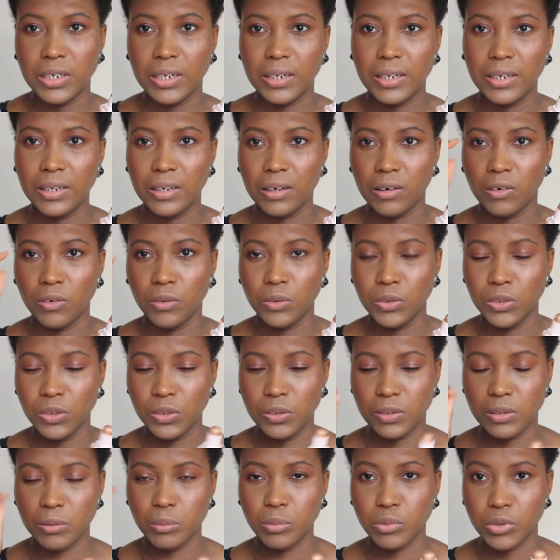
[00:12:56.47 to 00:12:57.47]
and then I'll
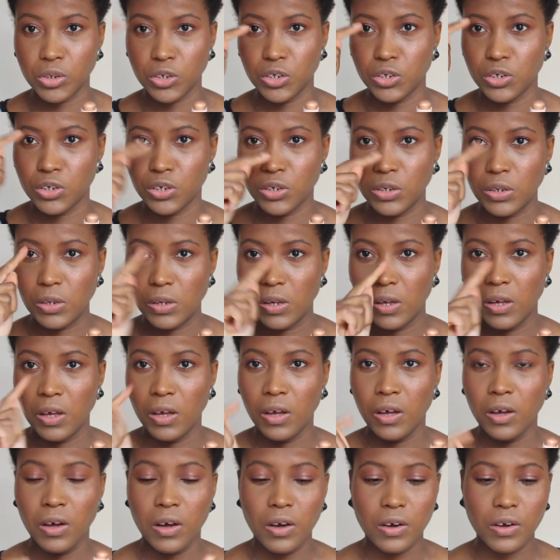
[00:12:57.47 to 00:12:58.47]
use a brush to
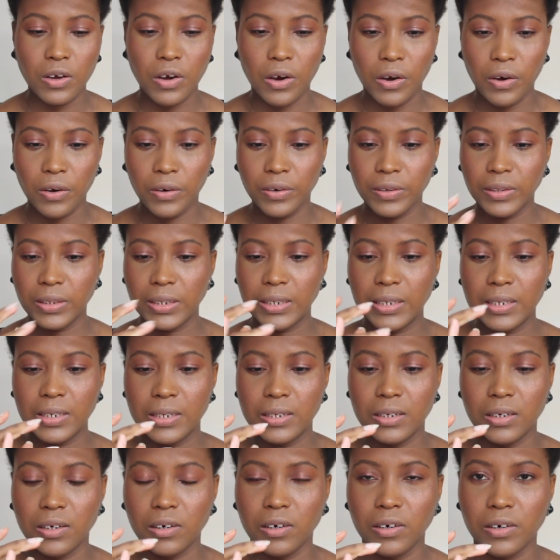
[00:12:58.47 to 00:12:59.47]
go on the
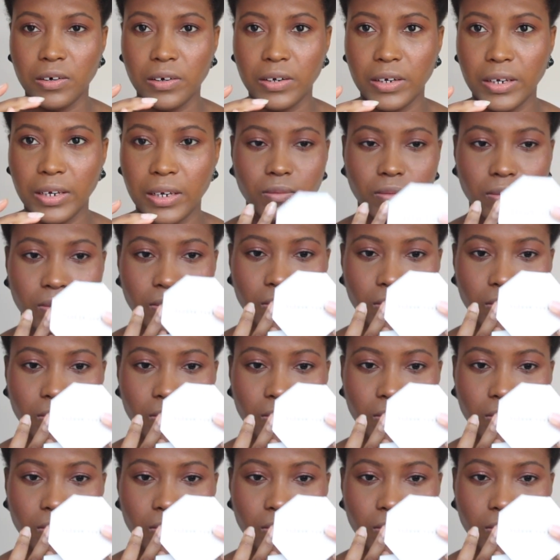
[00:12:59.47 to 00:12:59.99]
inner eye.